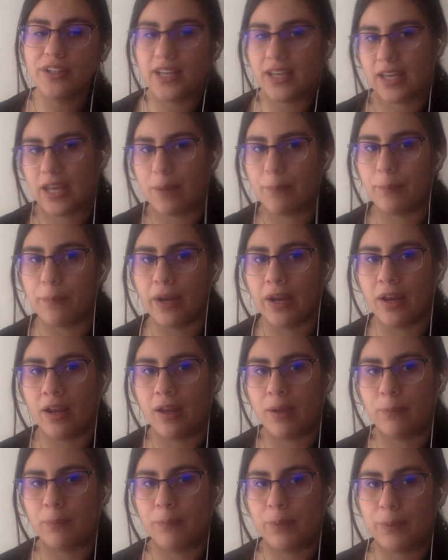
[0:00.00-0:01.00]
can
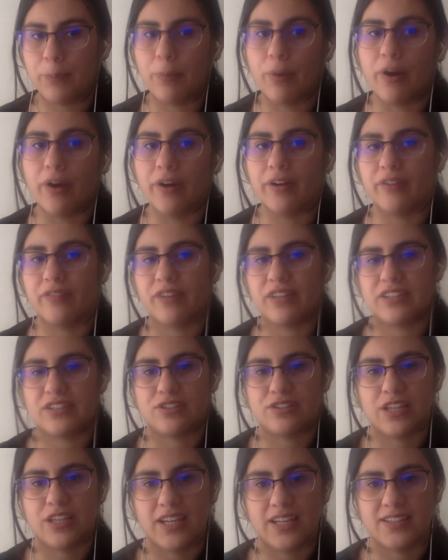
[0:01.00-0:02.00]
be part of a
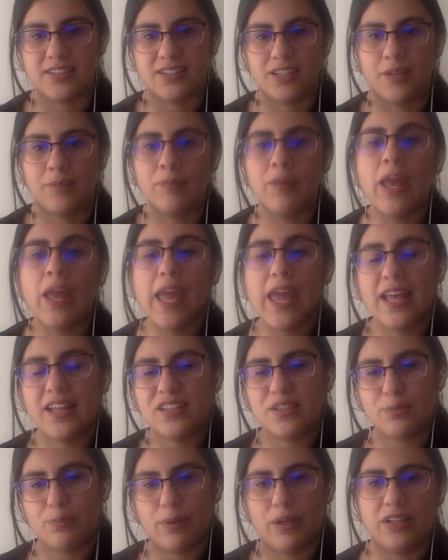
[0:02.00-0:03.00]
society. And
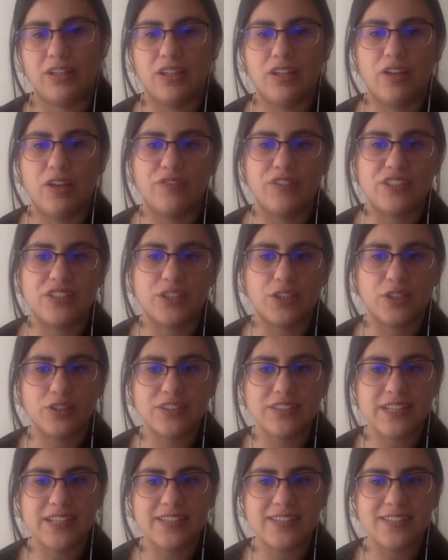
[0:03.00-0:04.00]
depending on the
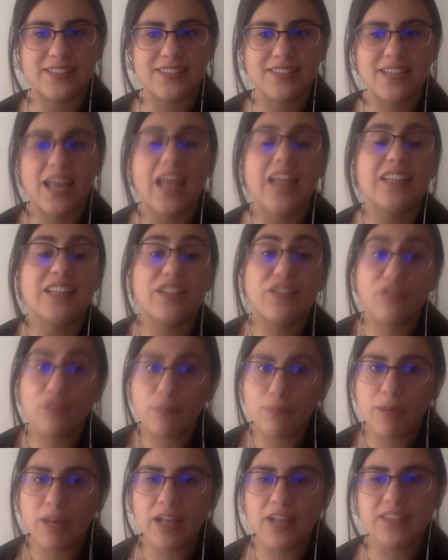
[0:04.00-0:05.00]
circumstances, the
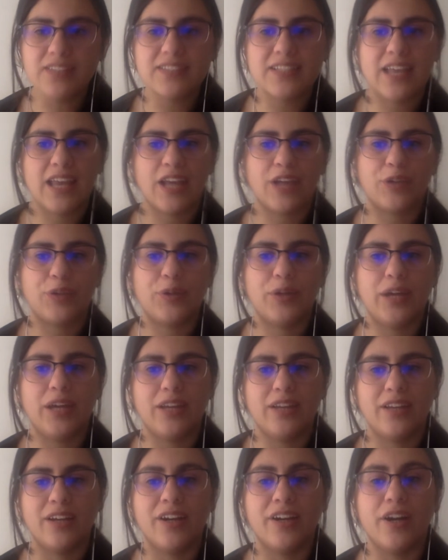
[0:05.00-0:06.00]
females can
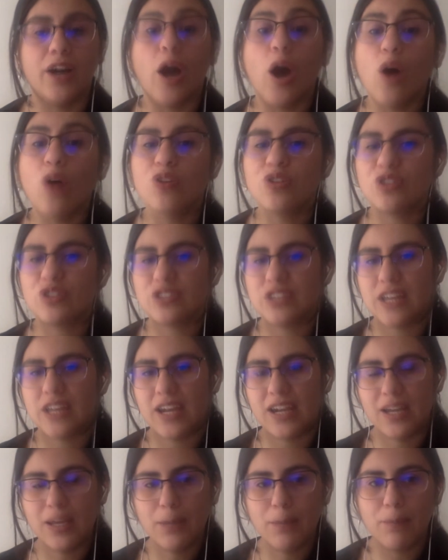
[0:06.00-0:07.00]
create her own
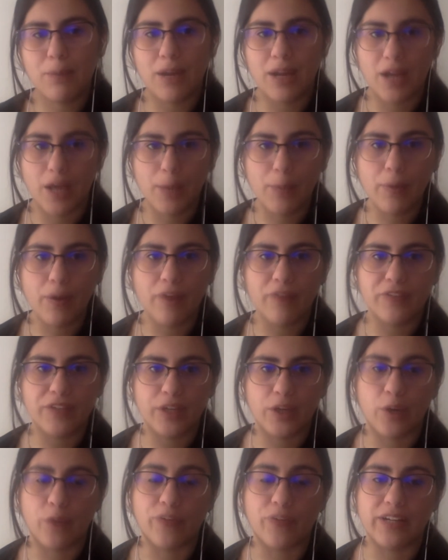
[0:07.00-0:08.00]
society made up of the
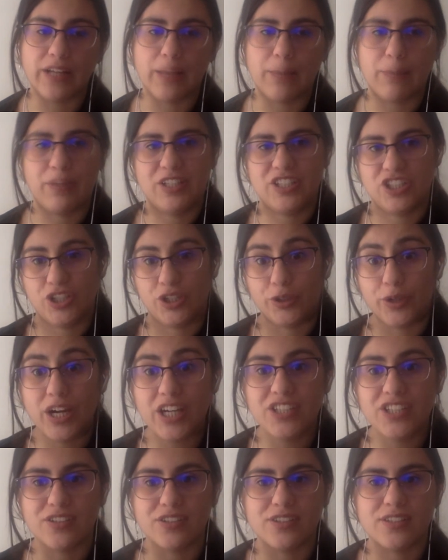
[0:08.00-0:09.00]
overlapping
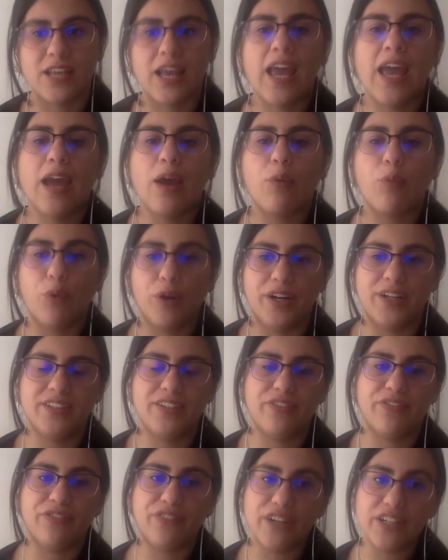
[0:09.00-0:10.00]
generations, where
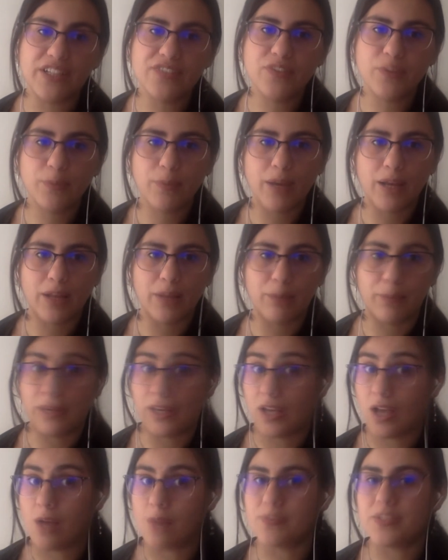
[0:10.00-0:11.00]
the first female
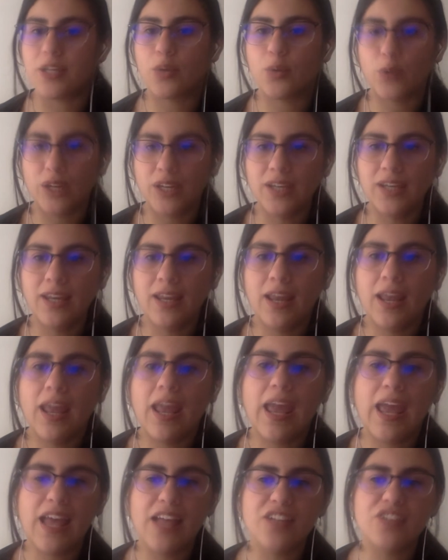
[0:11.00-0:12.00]
becomes a queen
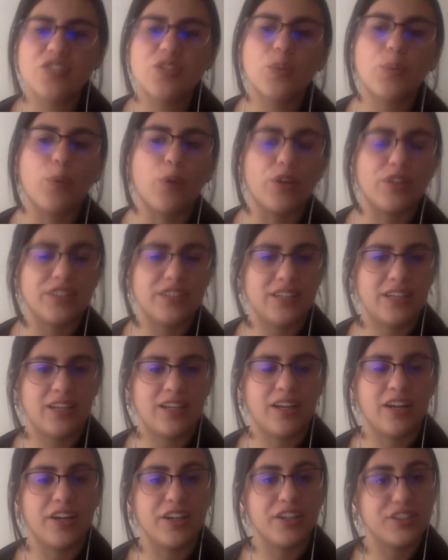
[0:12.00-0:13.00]
and
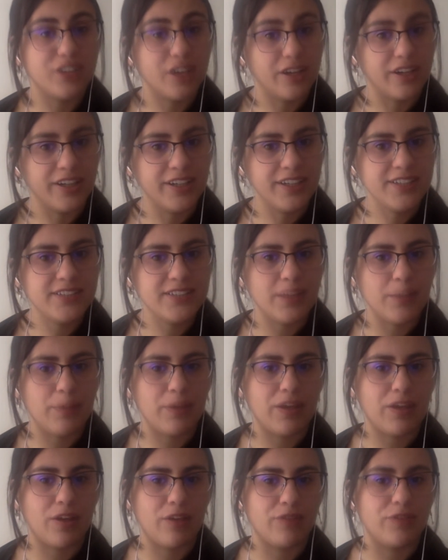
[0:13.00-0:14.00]
subordinate her daughters that
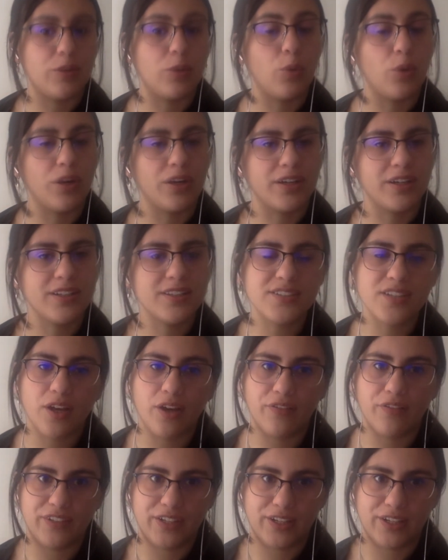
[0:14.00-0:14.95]
become the workers of the